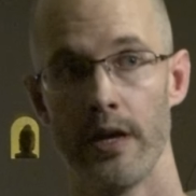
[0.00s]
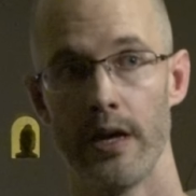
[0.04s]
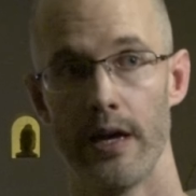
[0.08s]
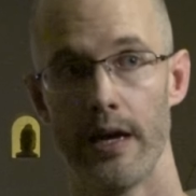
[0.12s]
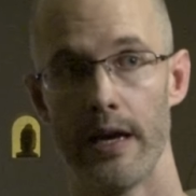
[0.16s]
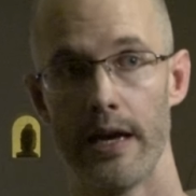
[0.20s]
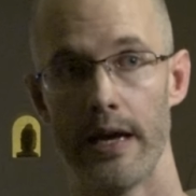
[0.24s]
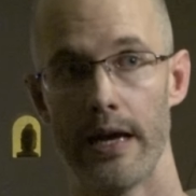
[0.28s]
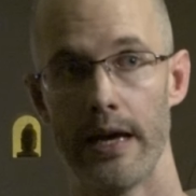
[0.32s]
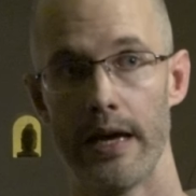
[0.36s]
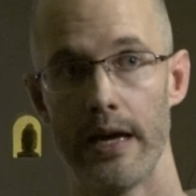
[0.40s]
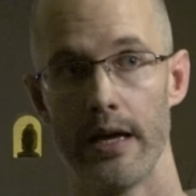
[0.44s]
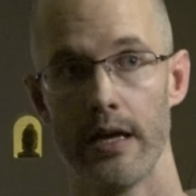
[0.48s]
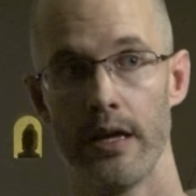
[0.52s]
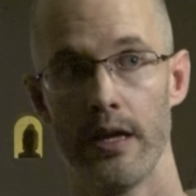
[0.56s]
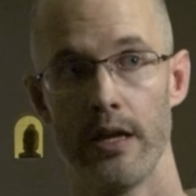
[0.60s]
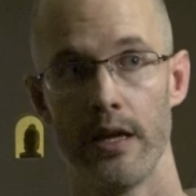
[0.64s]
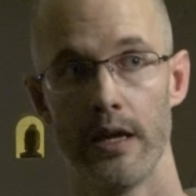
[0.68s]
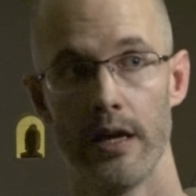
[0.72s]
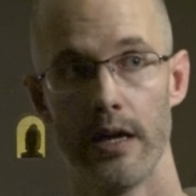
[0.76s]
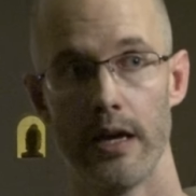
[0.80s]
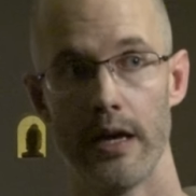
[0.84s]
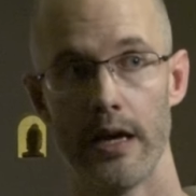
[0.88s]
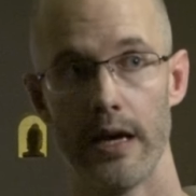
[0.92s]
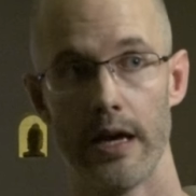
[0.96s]
uh, uh,
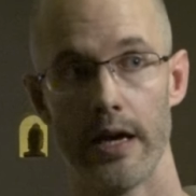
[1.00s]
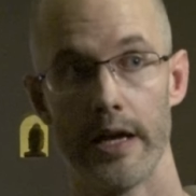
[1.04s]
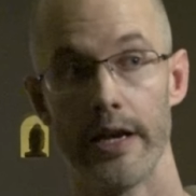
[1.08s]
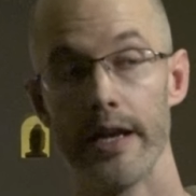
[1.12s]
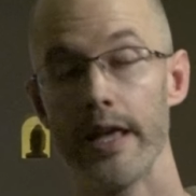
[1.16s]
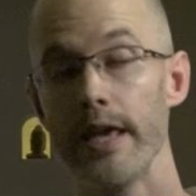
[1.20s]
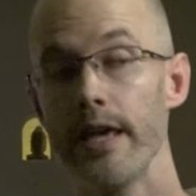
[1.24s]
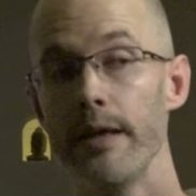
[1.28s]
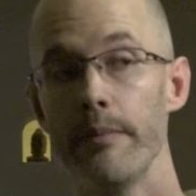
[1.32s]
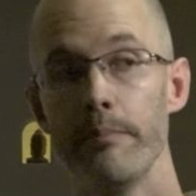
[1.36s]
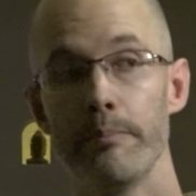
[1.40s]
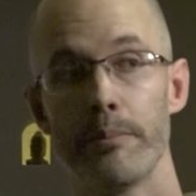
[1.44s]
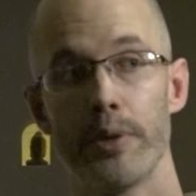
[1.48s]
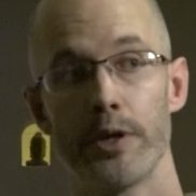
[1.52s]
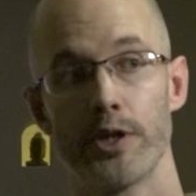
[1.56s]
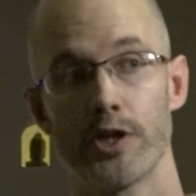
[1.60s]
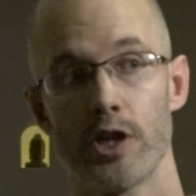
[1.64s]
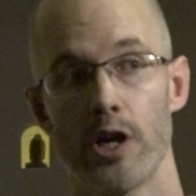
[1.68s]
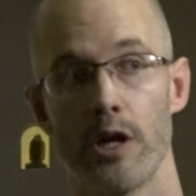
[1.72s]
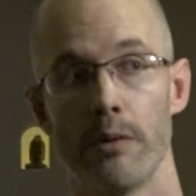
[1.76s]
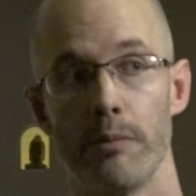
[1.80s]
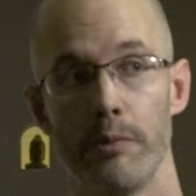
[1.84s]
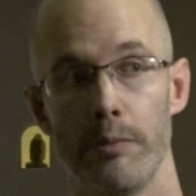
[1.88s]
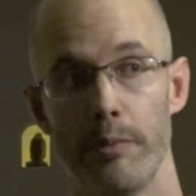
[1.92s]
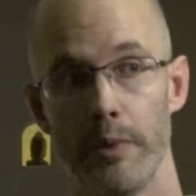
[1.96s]
an
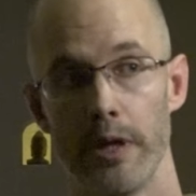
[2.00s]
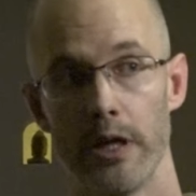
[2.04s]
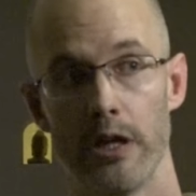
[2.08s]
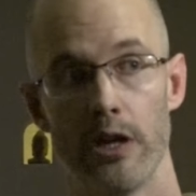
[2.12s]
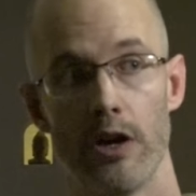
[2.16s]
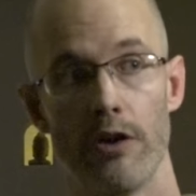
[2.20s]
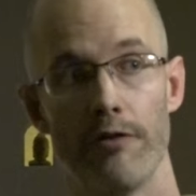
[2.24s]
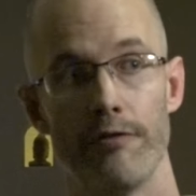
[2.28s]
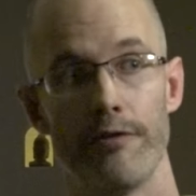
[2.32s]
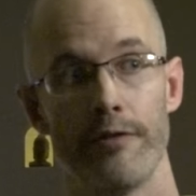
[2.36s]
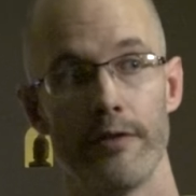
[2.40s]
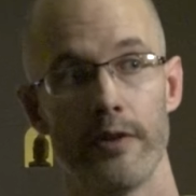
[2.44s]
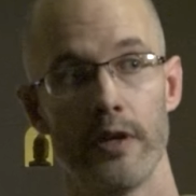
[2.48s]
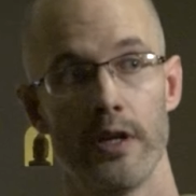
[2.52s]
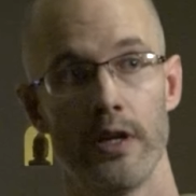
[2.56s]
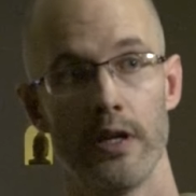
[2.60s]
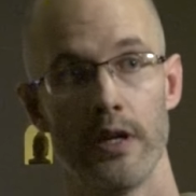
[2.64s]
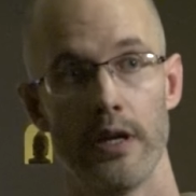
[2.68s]
imperturbable love,